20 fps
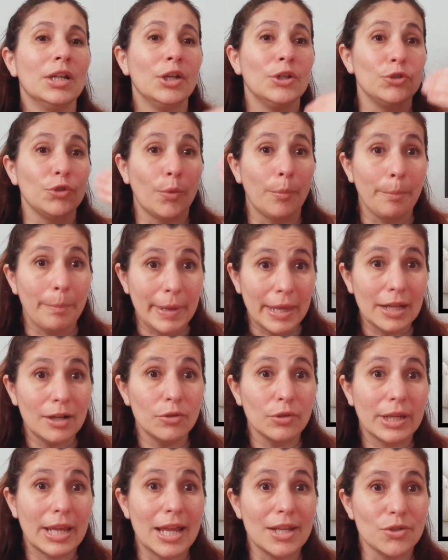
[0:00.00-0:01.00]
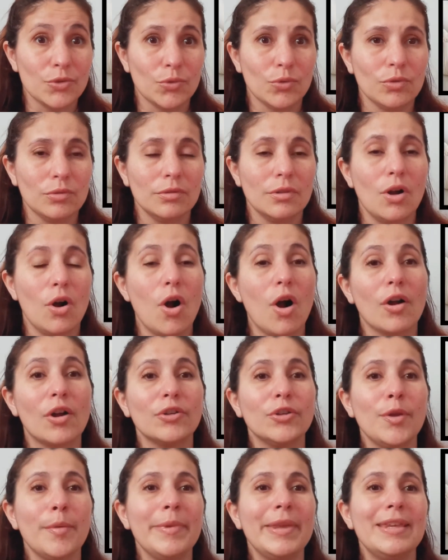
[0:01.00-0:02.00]
Your pillar candle are
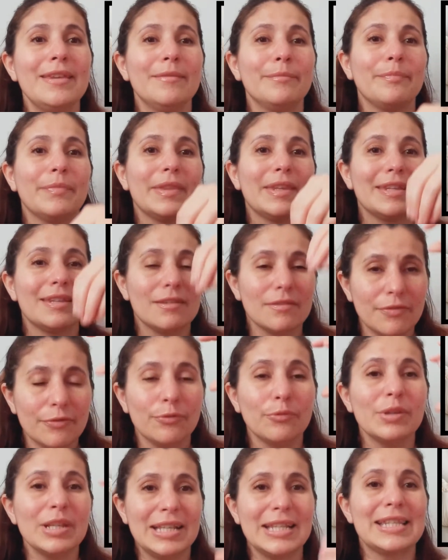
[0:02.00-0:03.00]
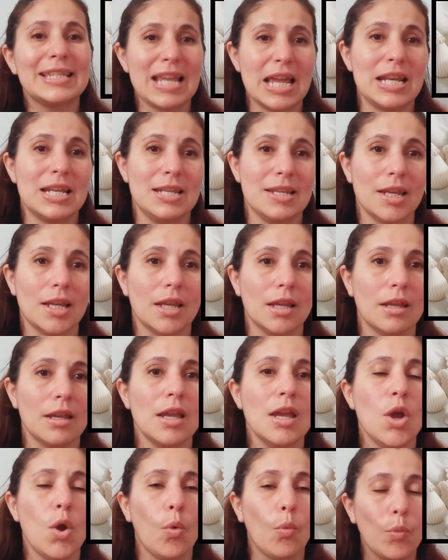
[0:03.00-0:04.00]
going to be freestanding
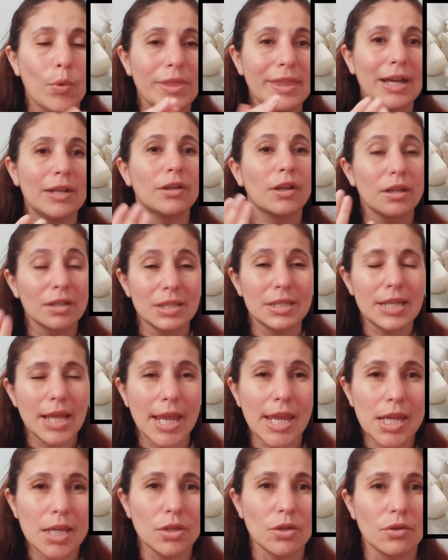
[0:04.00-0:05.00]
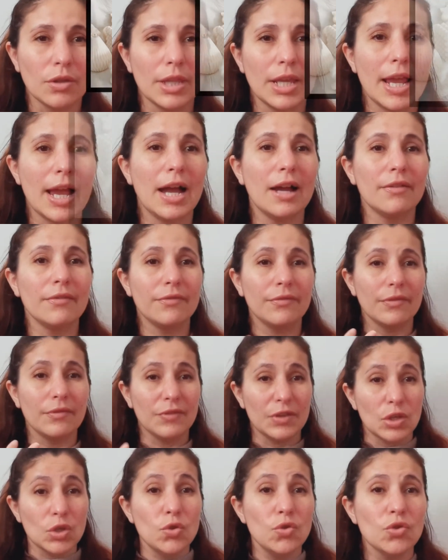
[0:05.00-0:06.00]
without a container. They have
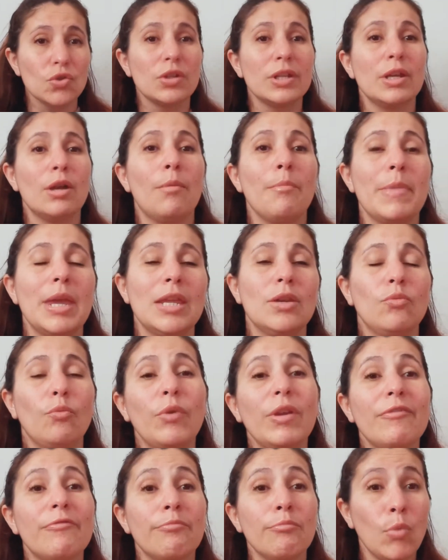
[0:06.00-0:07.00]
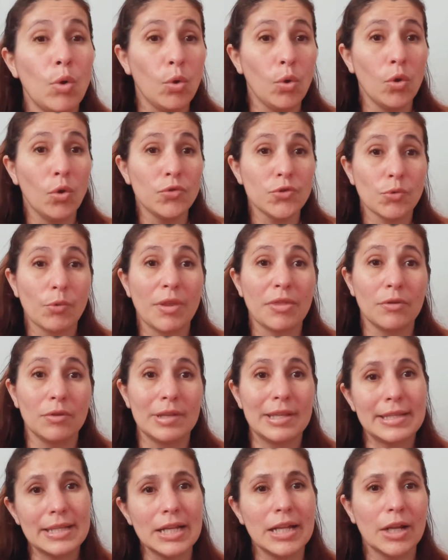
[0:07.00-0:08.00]
they usually are made with molds, whether
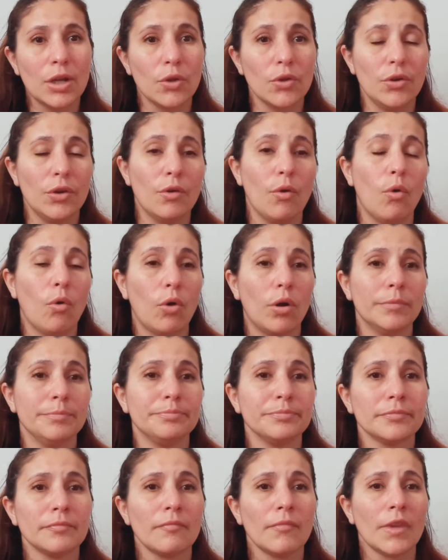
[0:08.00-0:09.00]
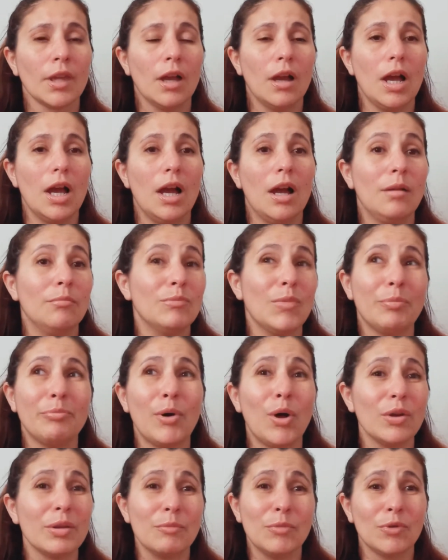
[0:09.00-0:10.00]
silicone or um, a
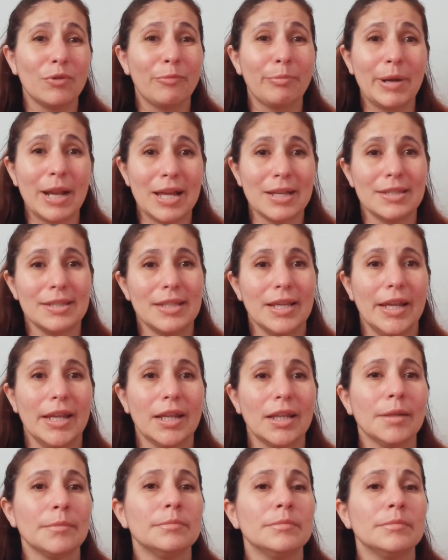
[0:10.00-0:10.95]
polymer of plastic.